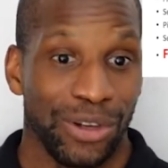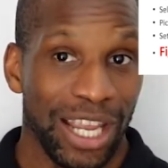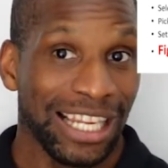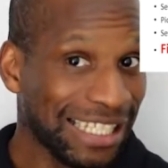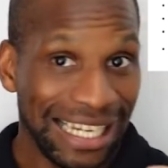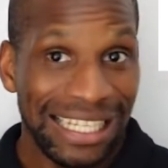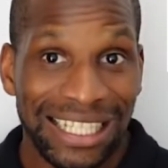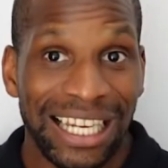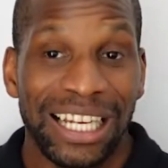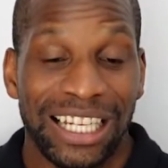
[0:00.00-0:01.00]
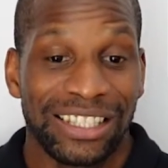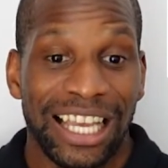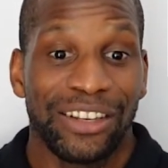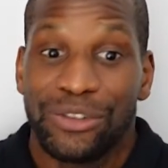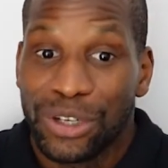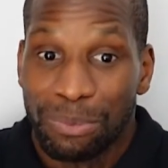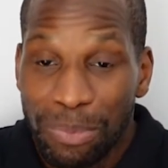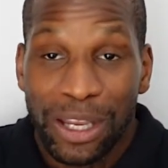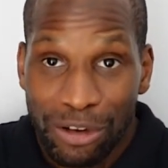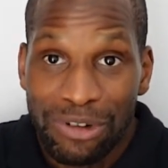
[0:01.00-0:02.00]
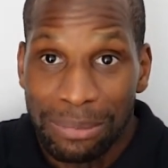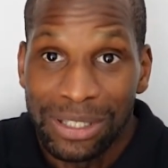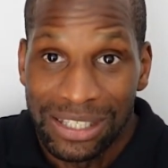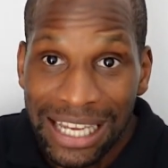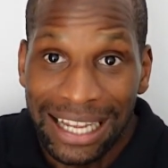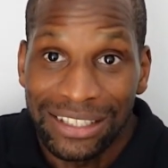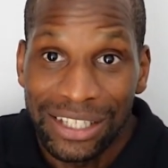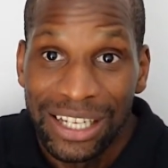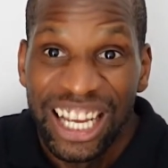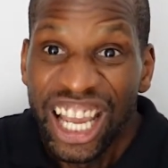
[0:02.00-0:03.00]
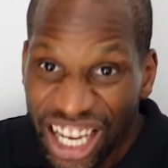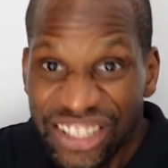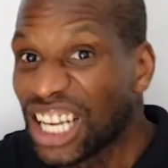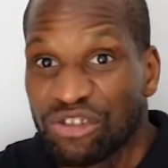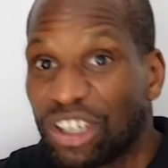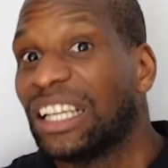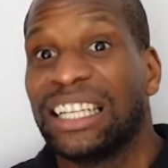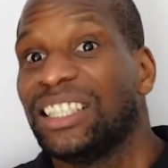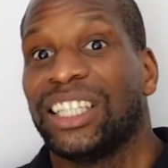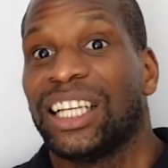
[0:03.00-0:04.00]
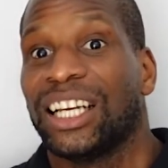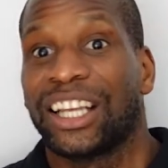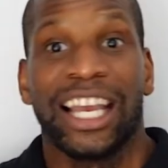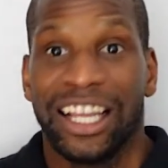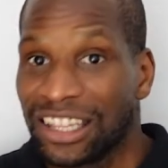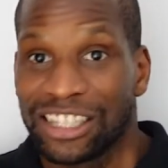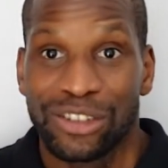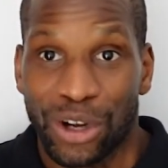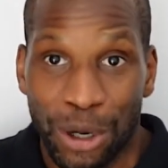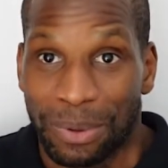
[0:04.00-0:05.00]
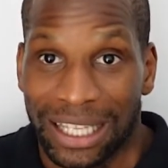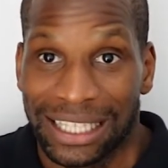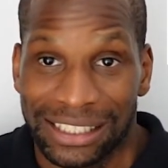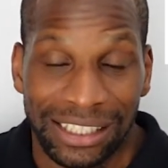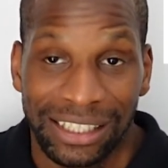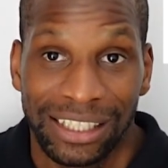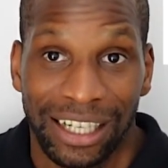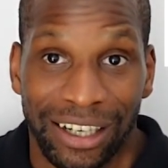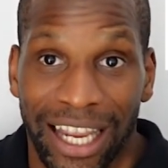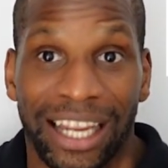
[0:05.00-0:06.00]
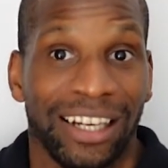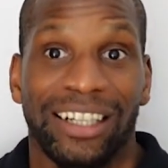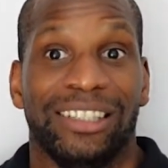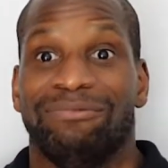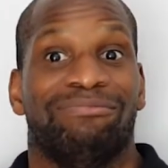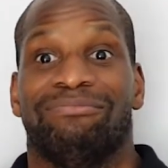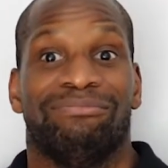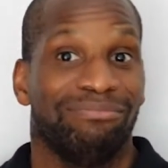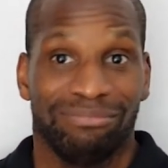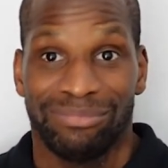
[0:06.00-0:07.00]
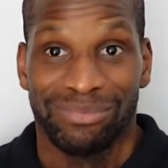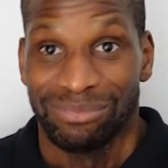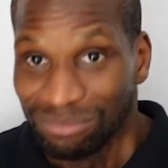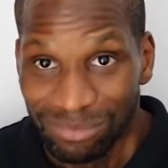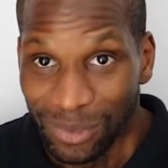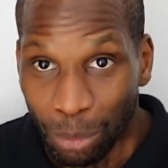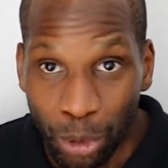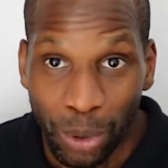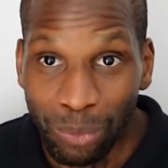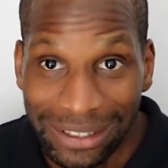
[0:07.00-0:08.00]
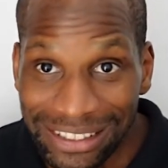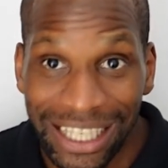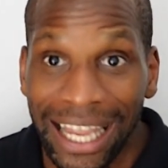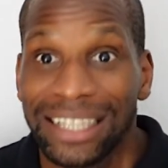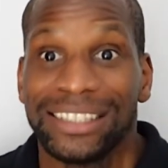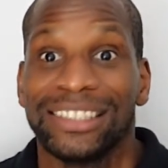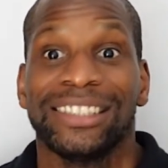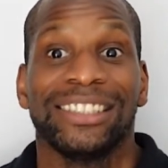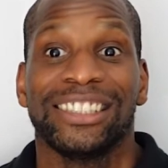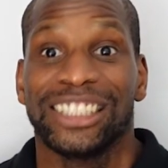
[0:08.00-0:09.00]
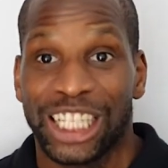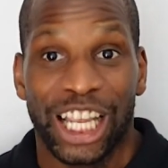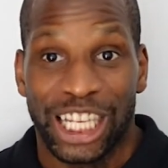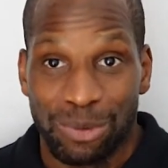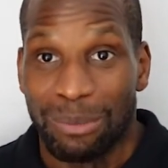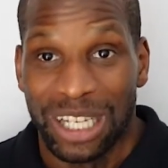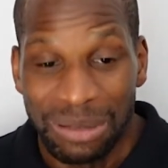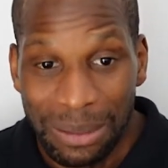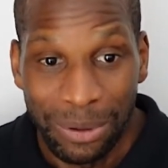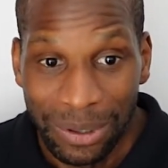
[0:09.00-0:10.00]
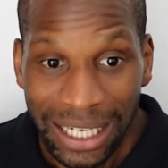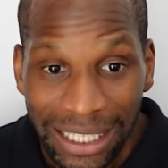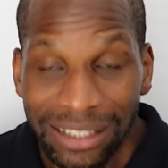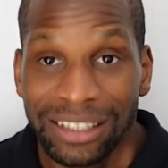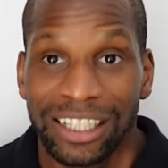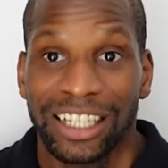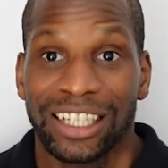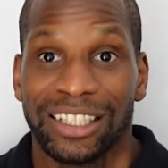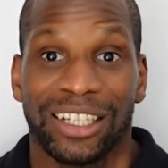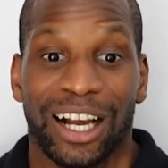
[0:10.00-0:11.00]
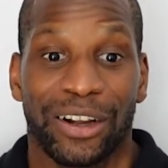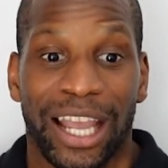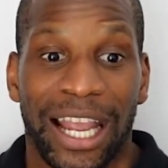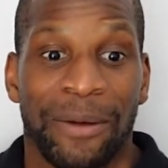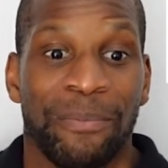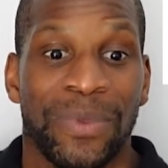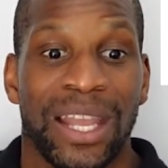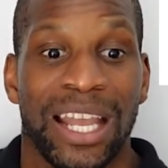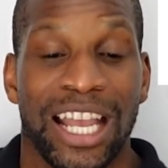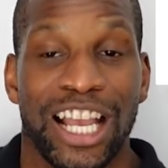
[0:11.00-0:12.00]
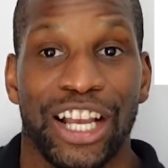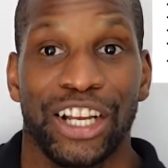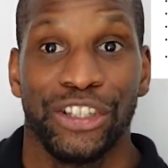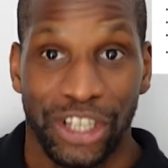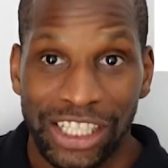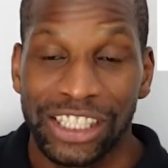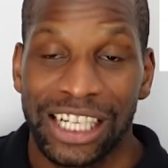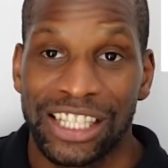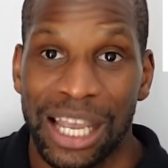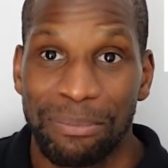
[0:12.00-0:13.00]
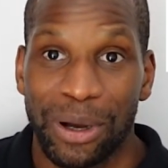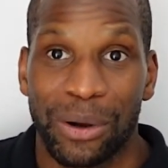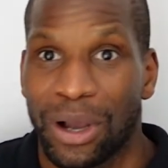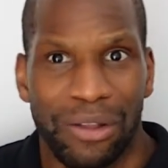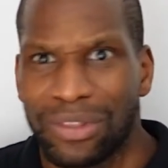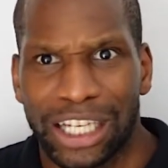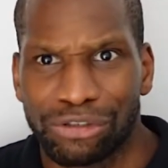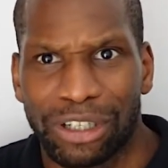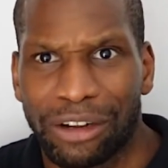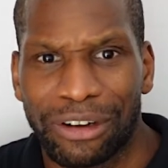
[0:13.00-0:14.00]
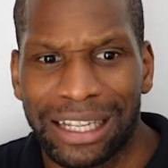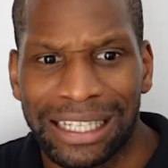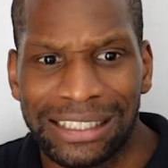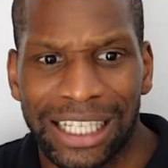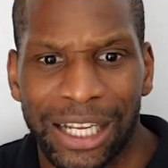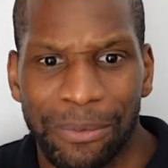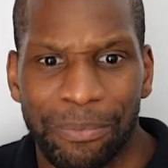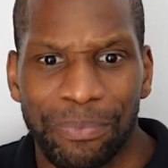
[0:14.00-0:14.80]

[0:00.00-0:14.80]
It's easy because then you can pick your reps and sets, because that's really easy, okay? That's not complicated, okay? More than one set is what most people need, okay? You can set the tempo, that's really, really easy.